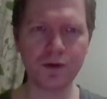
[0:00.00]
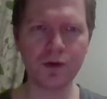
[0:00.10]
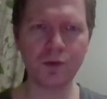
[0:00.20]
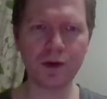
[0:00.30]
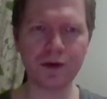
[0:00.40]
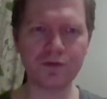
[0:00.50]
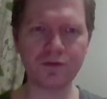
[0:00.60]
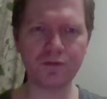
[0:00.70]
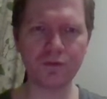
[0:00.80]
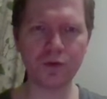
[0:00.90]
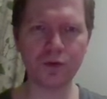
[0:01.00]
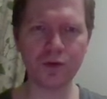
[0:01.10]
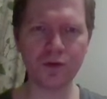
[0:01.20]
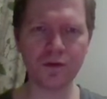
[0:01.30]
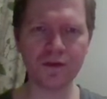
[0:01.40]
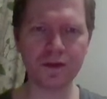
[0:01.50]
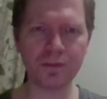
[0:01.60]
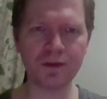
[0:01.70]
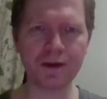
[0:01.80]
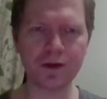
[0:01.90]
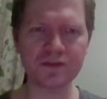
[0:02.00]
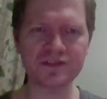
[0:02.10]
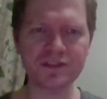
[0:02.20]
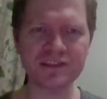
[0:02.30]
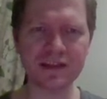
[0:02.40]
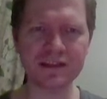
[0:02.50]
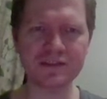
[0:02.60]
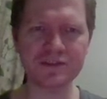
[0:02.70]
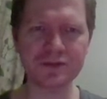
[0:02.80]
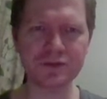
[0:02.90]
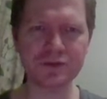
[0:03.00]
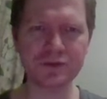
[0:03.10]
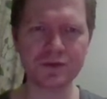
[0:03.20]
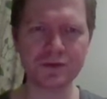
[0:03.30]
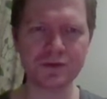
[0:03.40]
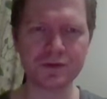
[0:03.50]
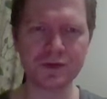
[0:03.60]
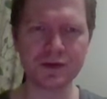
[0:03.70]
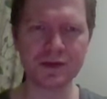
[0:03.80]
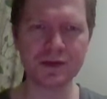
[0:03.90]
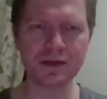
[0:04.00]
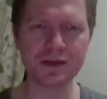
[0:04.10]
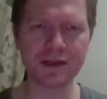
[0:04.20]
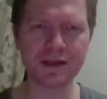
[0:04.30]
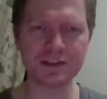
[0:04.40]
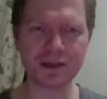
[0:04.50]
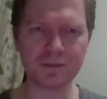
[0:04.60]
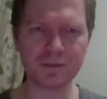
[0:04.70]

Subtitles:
Wait for the Play Hearthstone site to catch up.